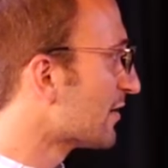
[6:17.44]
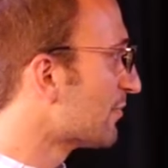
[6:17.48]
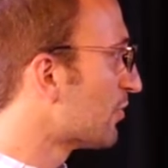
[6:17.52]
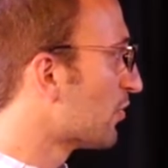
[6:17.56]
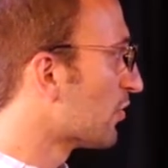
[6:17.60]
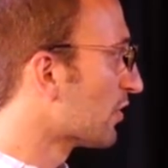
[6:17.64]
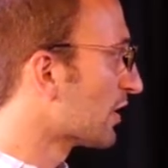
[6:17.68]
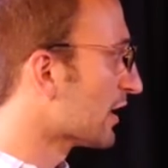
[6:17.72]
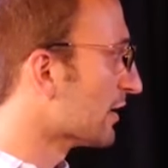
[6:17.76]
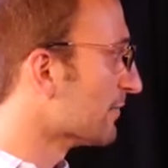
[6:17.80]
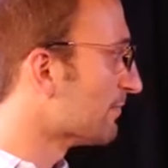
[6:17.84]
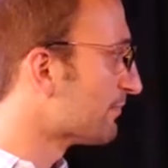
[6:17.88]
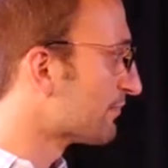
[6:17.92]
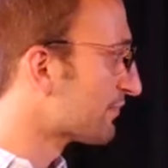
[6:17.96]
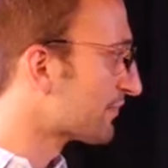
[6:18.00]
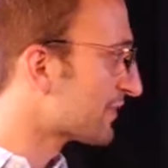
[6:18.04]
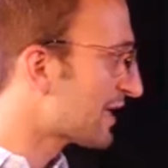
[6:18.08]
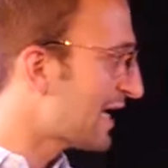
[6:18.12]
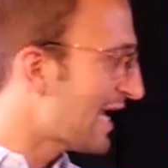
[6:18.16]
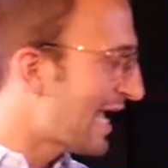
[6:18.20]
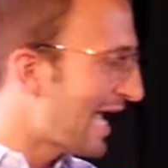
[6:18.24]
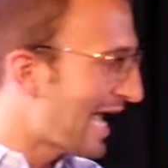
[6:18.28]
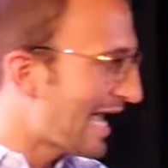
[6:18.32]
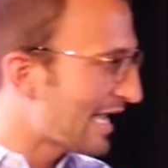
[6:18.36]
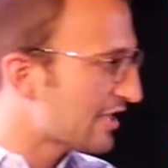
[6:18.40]
important.
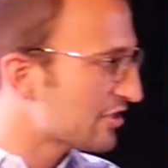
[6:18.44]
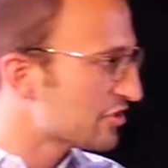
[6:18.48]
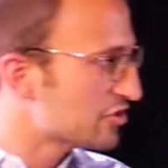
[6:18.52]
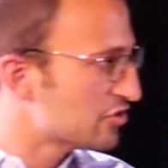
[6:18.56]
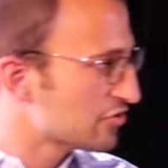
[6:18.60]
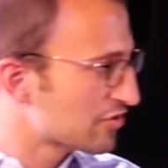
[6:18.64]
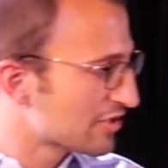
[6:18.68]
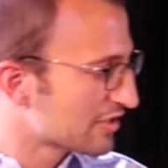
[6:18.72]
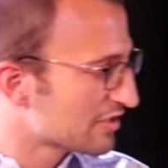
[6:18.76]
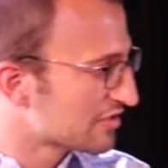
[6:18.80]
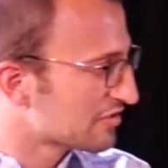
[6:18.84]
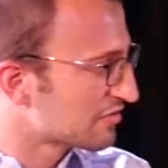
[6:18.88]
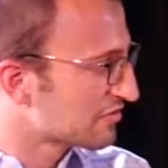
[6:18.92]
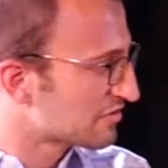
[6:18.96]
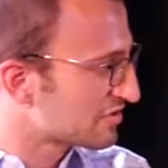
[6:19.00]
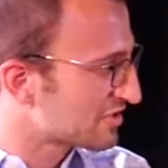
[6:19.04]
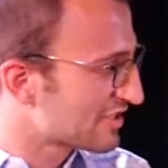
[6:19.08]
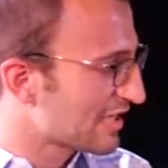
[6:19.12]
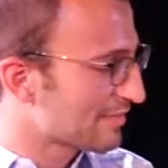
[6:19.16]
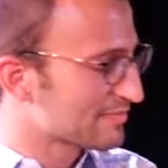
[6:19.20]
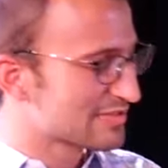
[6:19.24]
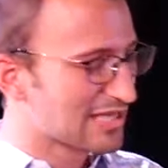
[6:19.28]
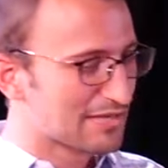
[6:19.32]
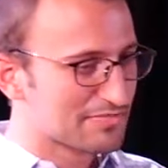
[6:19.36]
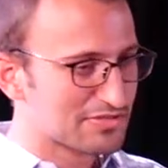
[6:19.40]
And you can
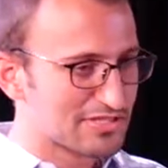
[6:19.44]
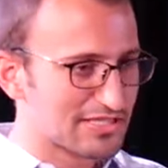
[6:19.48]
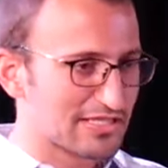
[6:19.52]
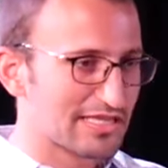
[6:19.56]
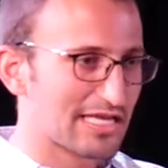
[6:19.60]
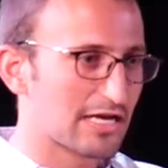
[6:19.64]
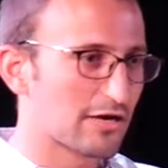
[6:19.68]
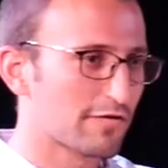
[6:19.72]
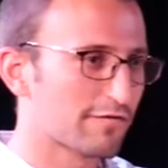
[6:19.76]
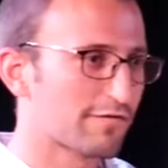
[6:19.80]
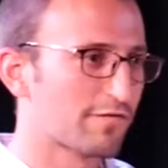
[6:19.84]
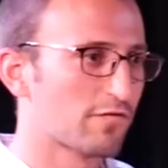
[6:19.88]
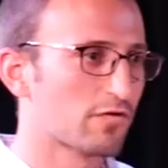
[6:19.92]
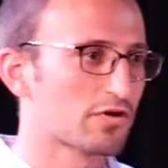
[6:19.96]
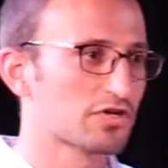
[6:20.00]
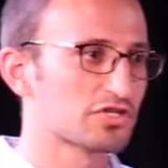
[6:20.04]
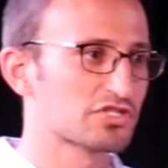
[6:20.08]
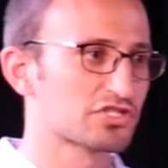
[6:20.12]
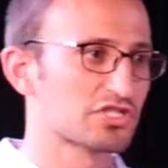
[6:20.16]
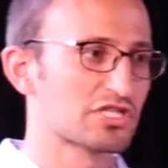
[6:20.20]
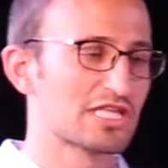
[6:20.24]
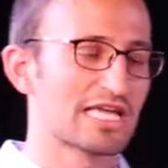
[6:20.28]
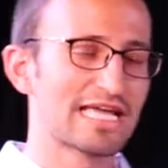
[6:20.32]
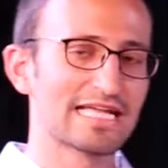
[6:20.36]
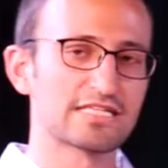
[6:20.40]
sometimes see in the Air
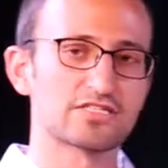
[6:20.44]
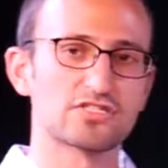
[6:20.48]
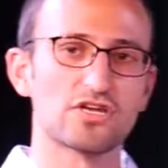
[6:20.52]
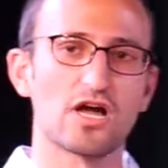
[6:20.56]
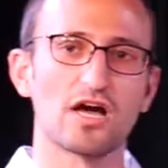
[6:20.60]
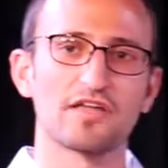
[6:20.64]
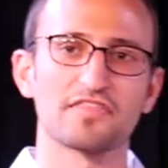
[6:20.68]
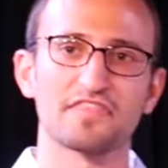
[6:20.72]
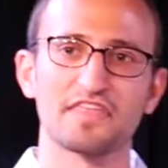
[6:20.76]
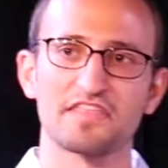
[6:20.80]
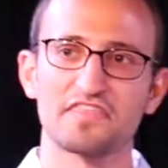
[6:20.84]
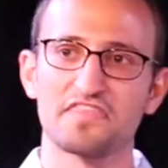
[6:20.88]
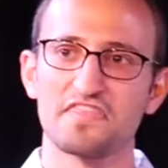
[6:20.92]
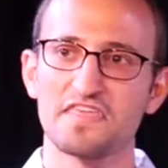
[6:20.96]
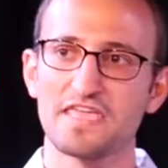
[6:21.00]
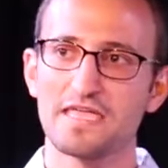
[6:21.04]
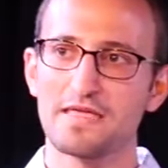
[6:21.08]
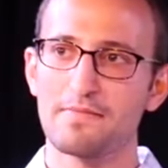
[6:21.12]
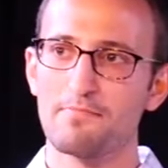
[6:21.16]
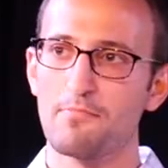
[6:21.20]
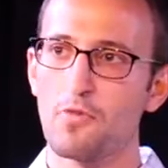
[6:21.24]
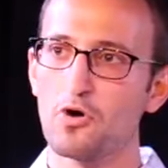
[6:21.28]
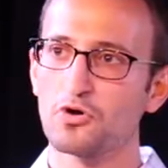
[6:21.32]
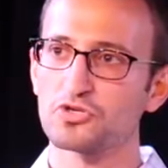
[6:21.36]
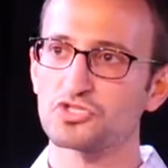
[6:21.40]
Force, it's not that
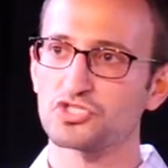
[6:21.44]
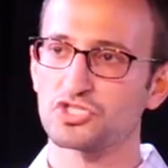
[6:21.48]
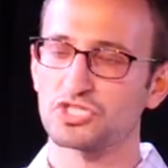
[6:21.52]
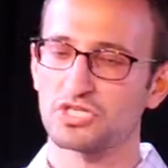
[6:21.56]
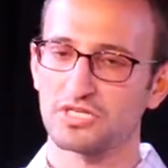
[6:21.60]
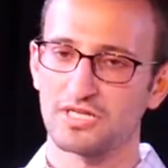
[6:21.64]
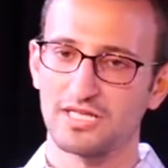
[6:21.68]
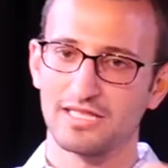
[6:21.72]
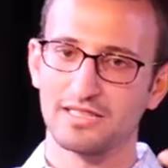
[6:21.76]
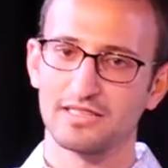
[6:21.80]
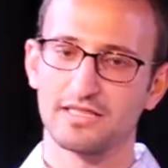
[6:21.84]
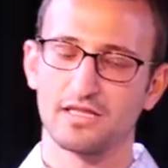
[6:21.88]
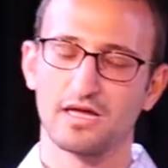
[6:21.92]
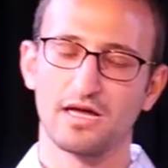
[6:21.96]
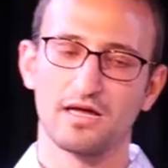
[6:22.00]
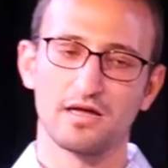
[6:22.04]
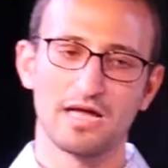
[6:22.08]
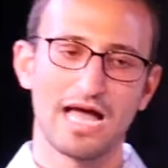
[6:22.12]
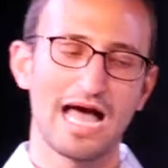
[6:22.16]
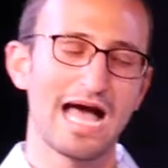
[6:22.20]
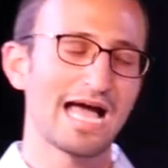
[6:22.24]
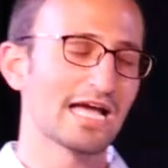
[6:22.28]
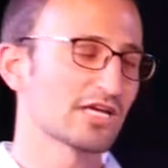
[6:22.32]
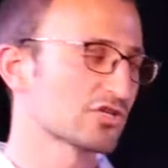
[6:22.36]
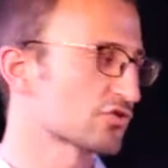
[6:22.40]
the most
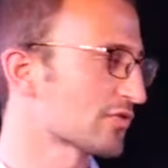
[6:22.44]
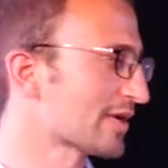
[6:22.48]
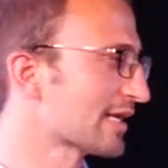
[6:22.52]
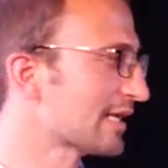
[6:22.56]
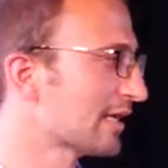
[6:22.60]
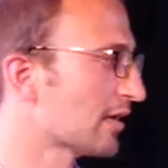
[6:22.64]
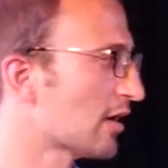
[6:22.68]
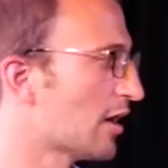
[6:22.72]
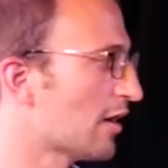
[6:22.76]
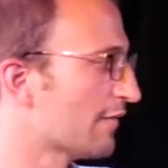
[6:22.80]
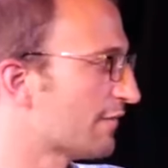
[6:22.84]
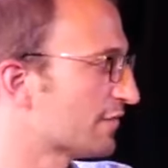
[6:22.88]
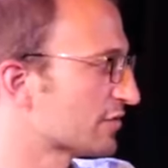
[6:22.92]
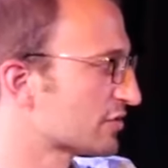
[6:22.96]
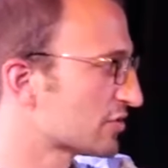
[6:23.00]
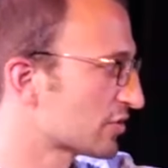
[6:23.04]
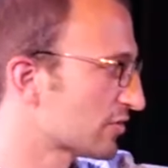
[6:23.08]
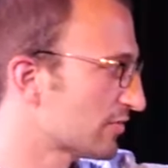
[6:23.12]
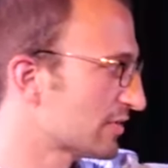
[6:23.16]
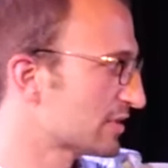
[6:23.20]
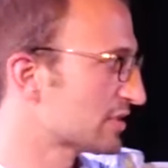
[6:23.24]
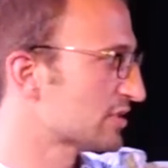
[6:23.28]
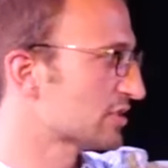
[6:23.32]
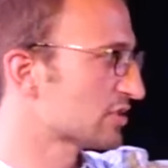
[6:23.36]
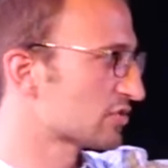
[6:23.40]
highest ranking officer,
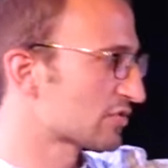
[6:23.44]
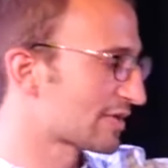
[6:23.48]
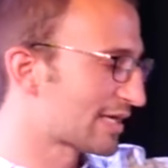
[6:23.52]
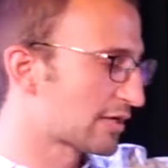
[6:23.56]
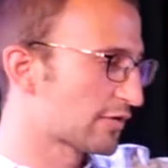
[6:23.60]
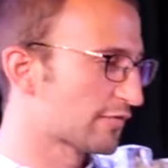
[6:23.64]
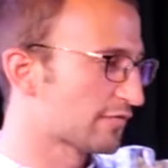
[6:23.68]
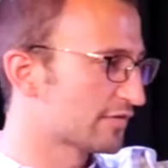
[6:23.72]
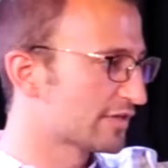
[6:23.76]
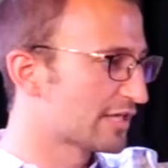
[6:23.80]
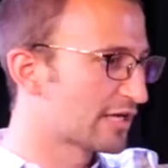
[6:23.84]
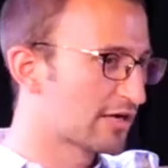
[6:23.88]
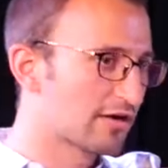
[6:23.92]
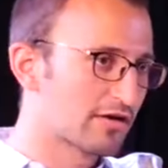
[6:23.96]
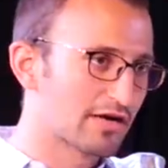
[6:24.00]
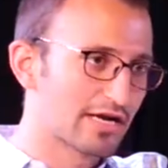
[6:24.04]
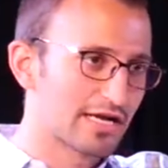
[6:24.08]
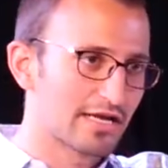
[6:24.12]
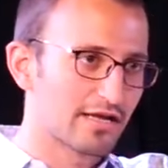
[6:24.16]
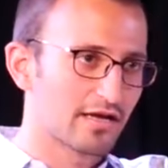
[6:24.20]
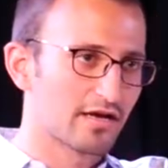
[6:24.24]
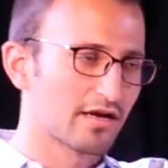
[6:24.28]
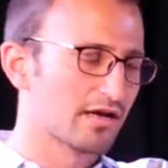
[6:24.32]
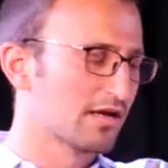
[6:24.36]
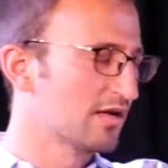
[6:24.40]
which is right over
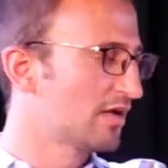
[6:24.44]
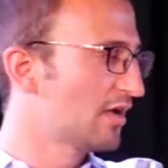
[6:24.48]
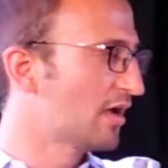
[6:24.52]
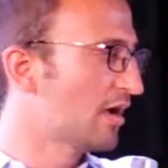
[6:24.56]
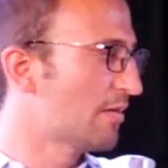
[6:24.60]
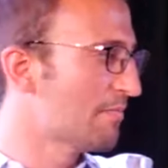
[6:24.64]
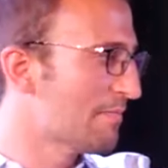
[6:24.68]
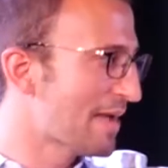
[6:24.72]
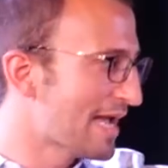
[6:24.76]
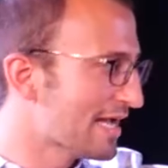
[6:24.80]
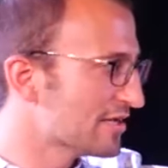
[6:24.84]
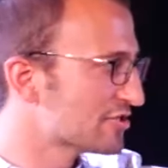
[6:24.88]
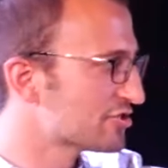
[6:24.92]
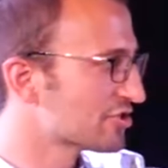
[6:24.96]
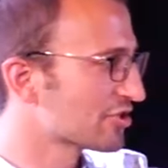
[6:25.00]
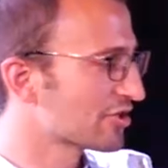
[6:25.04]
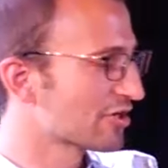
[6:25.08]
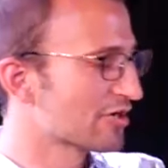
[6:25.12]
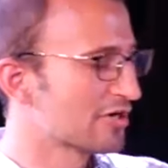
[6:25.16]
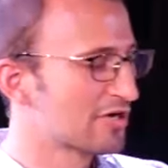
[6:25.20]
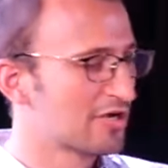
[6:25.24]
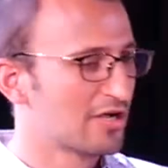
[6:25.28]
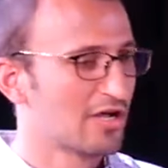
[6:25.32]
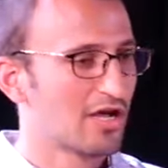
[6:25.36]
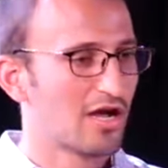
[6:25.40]
there, a major,